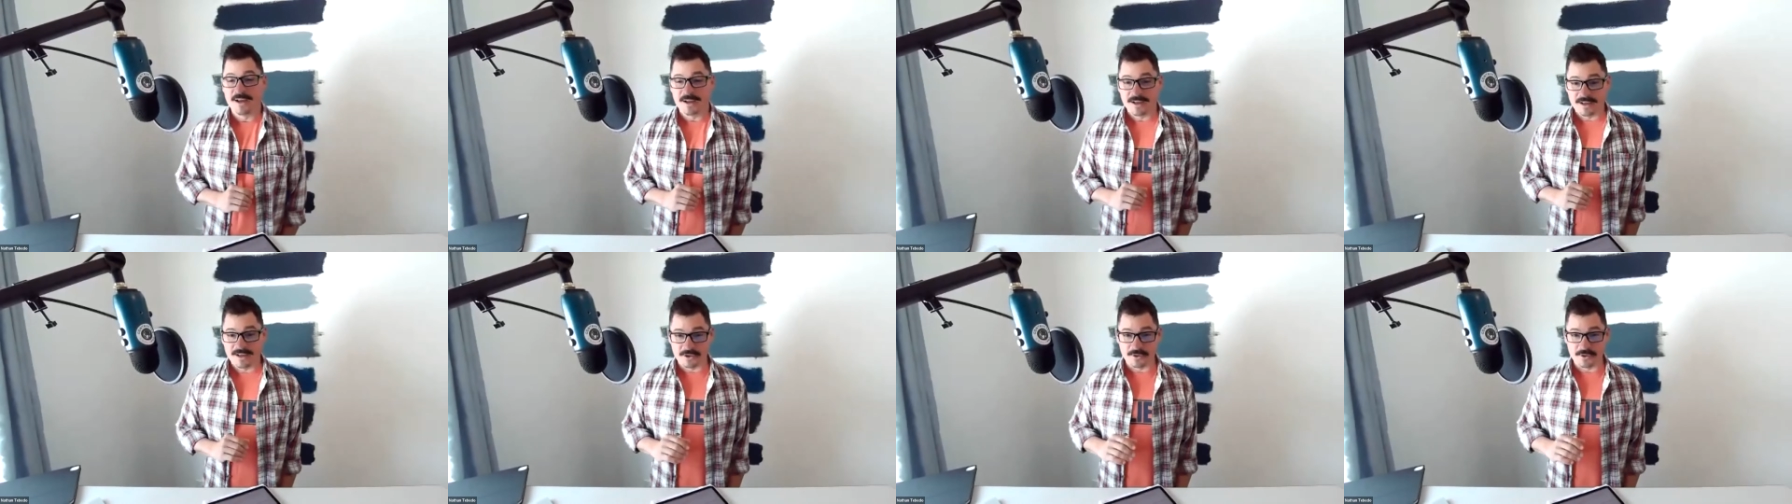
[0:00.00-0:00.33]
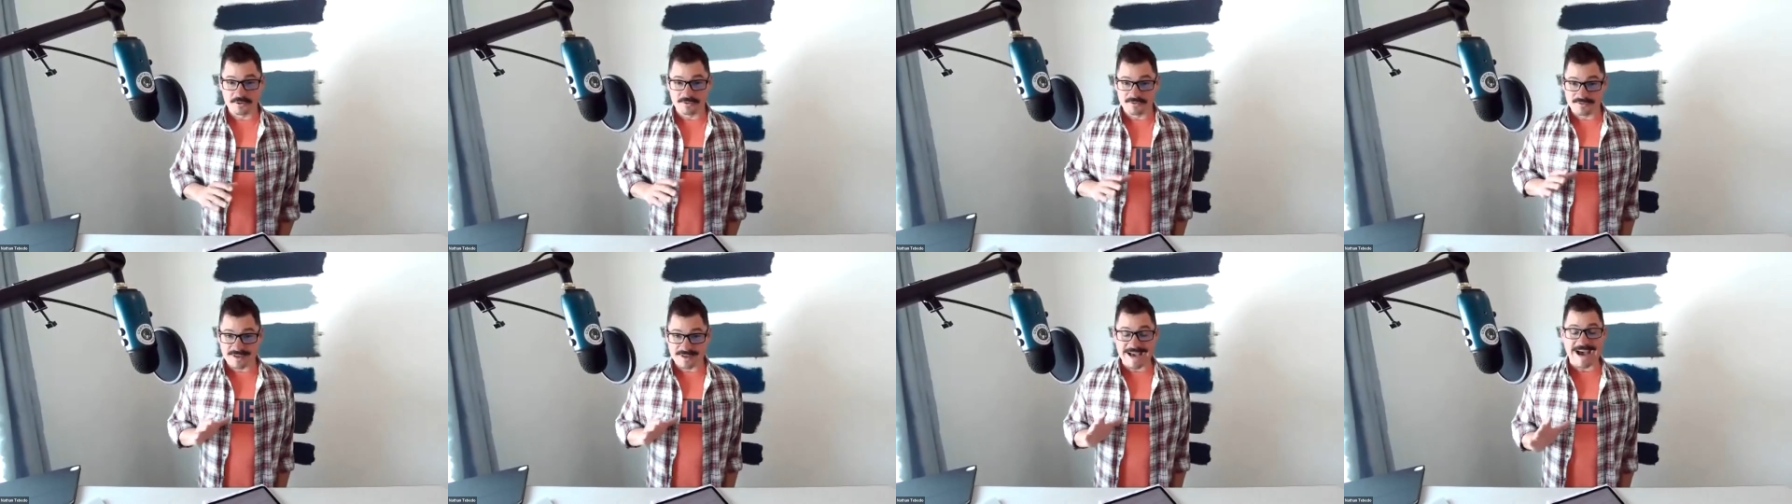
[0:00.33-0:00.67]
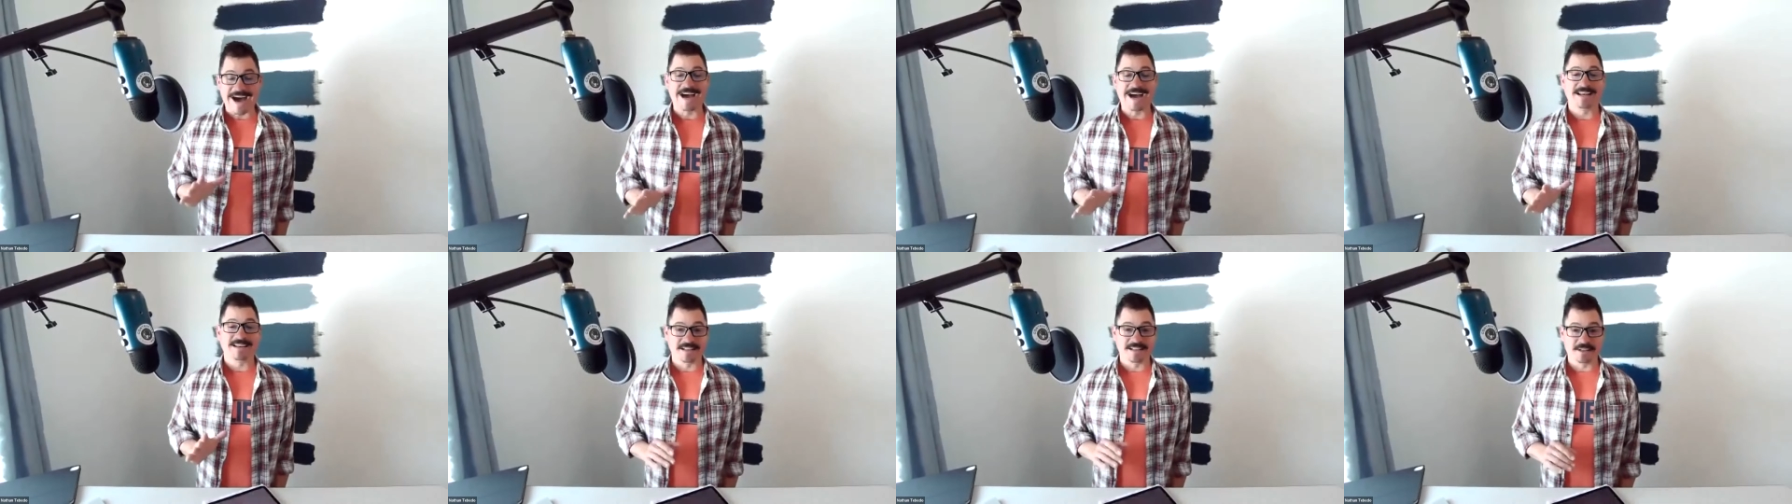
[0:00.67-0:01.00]
you have
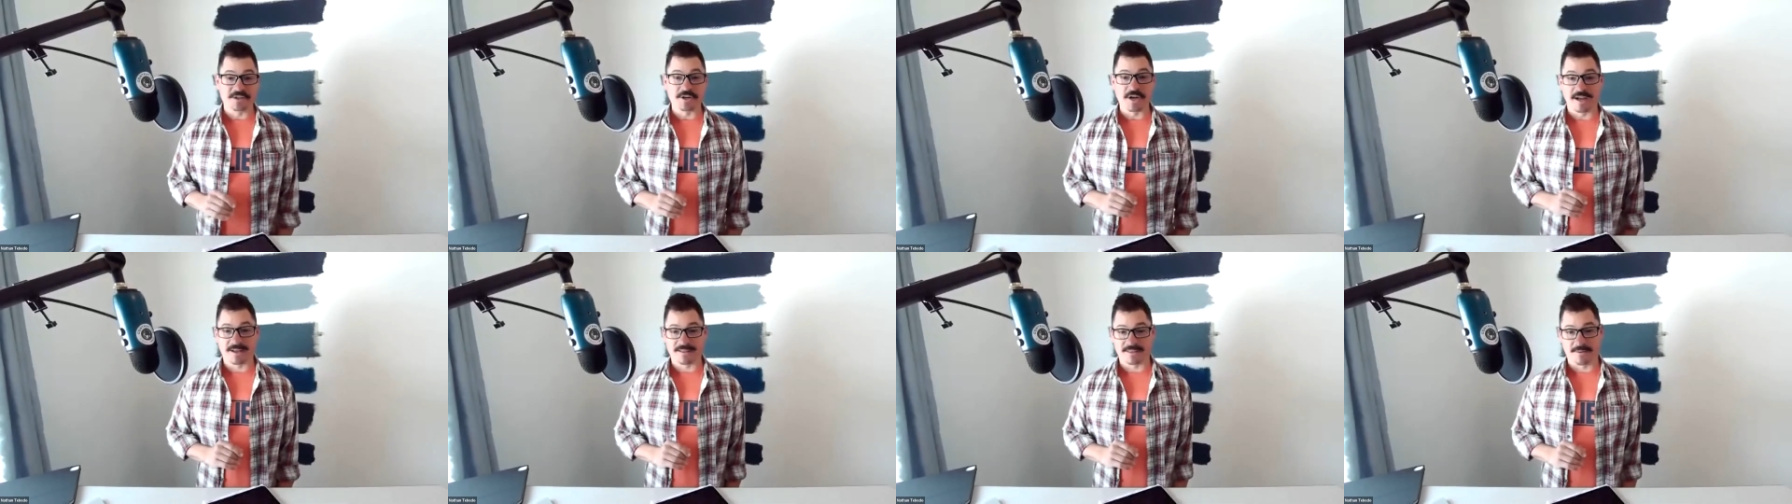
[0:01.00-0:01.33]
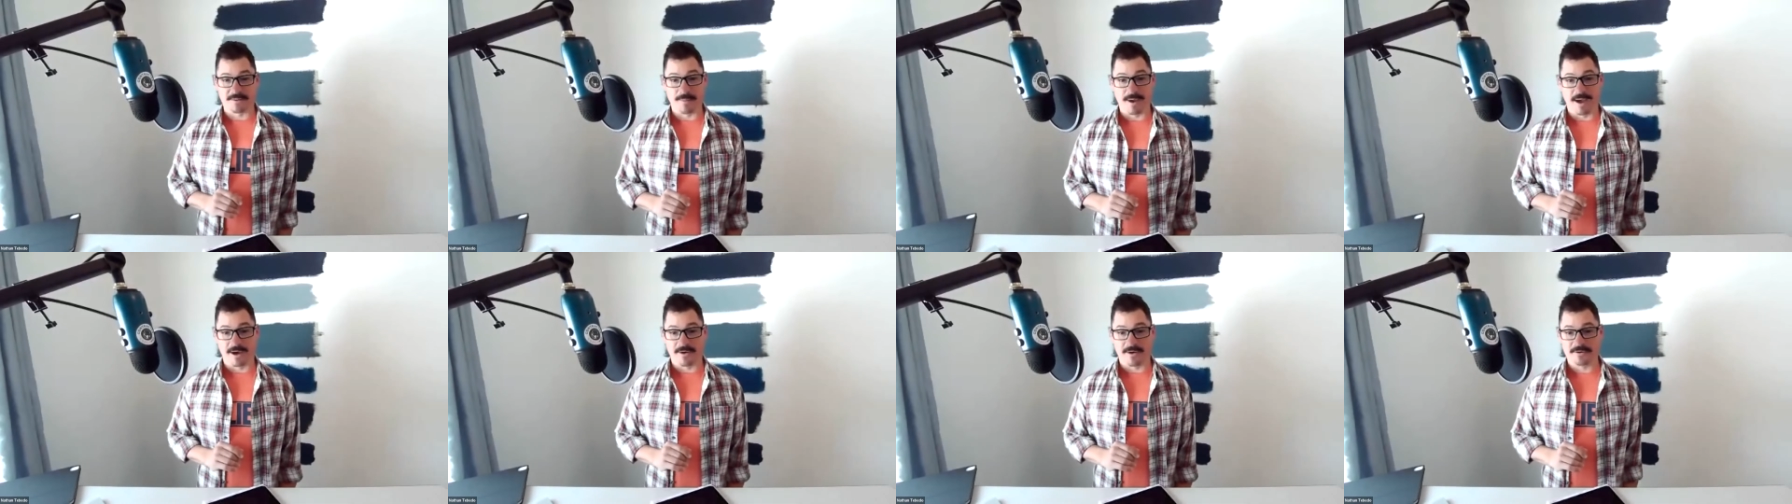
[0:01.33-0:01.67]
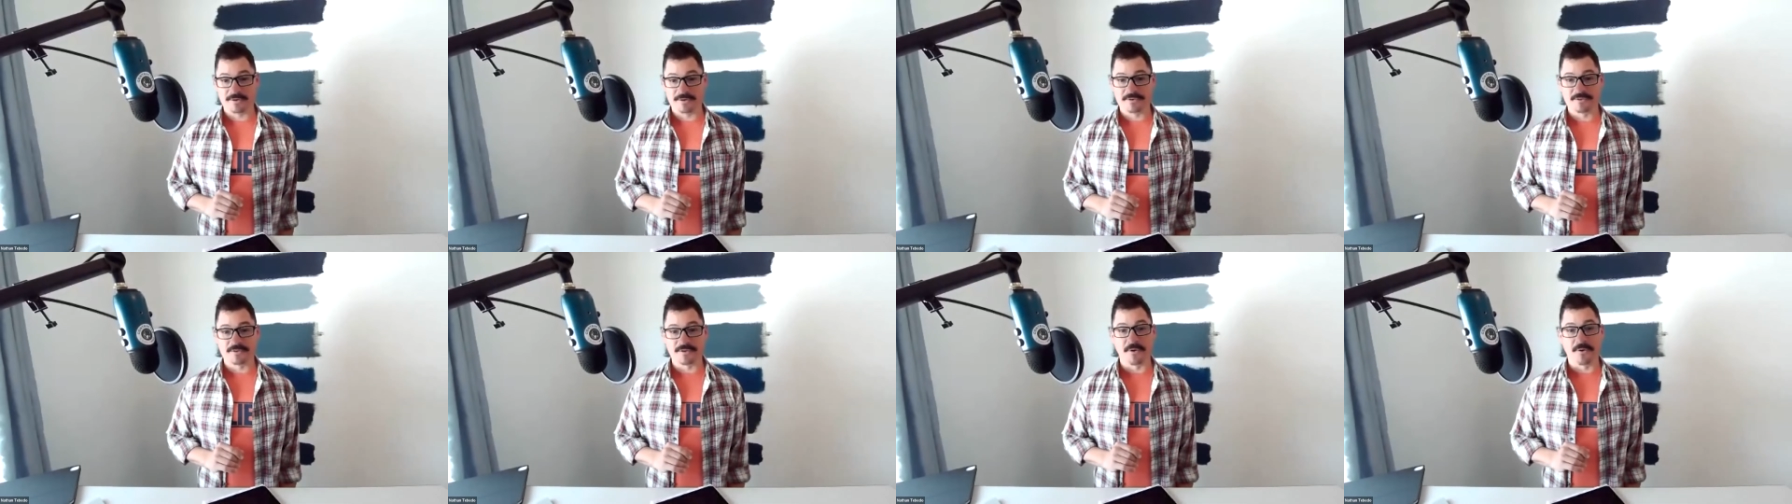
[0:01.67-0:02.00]
got to check them out.
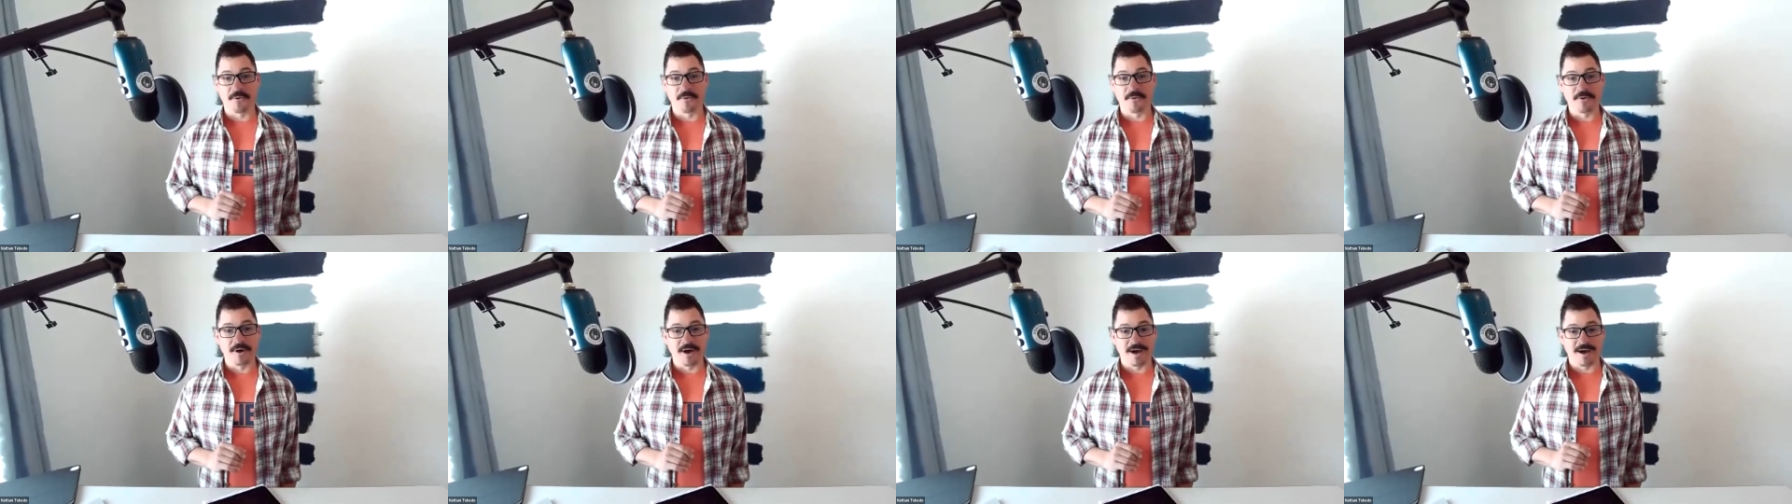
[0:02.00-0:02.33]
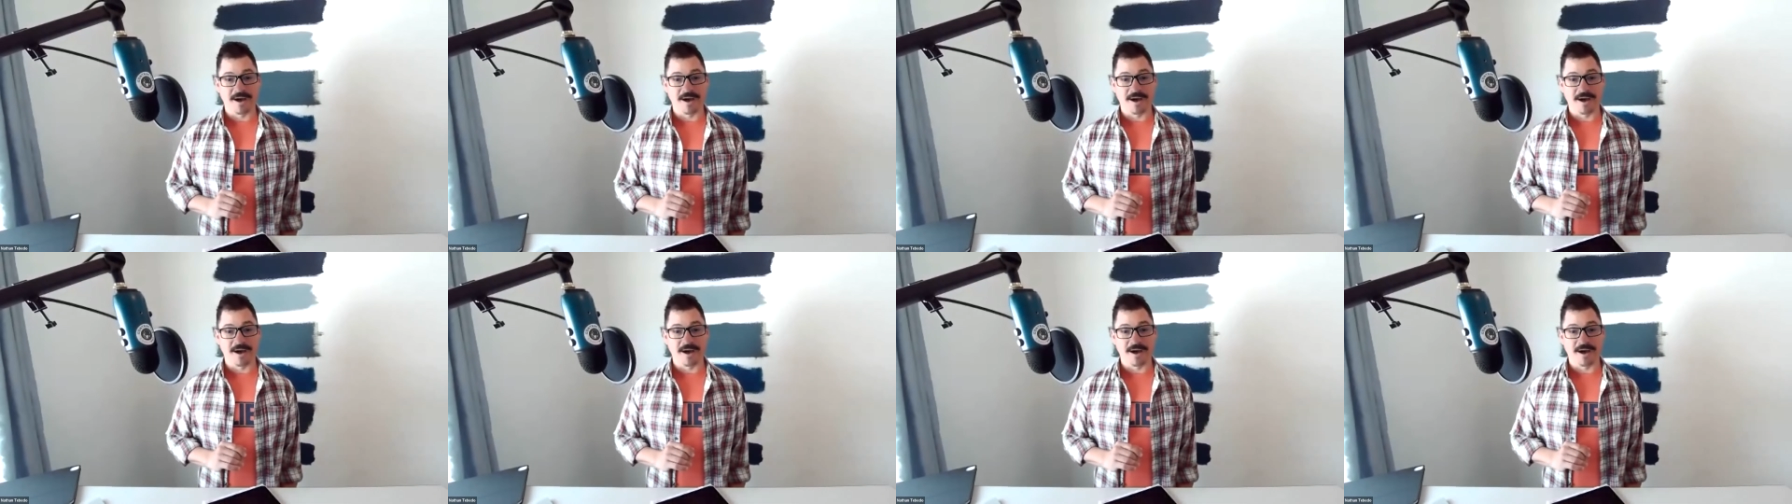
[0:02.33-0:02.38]
So